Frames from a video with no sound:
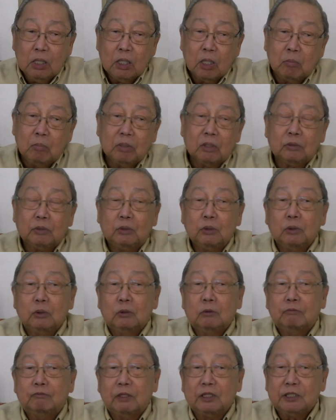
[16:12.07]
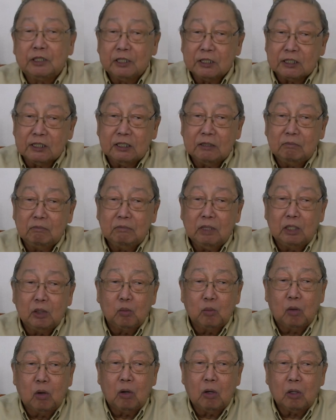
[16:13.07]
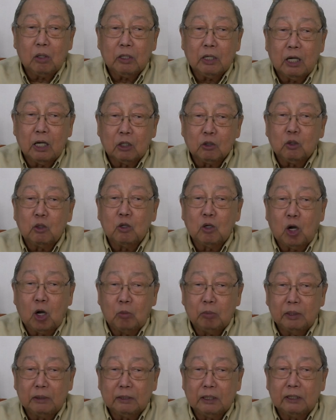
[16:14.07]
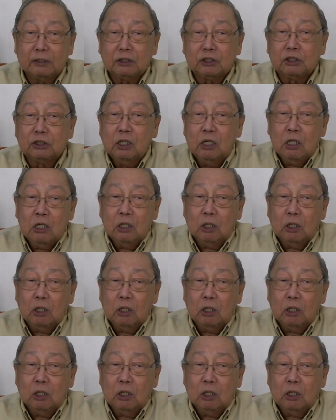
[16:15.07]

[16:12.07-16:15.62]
Number two, fascism and war are concomitants